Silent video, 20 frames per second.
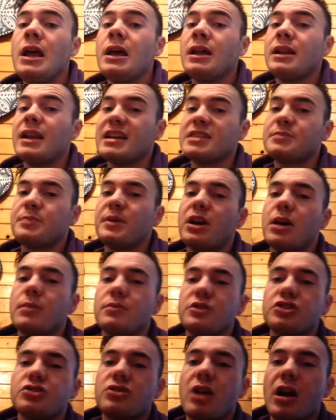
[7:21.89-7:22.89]
let's become
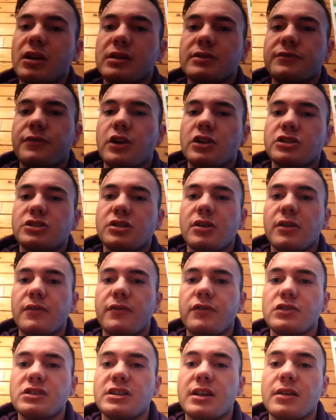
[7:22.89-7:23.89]
the strongest version of
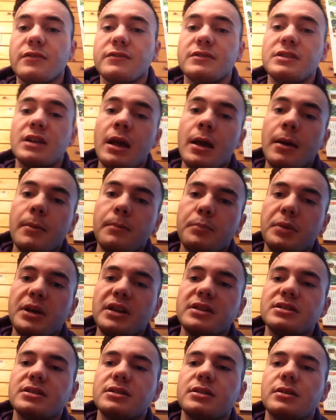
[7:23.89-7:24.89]
ourselves.
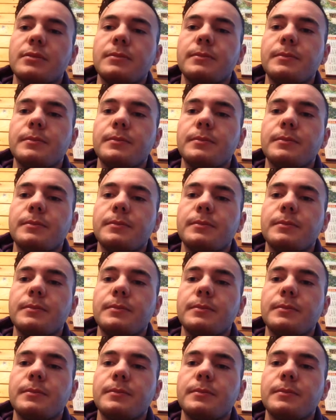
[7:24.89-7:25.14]
Peace.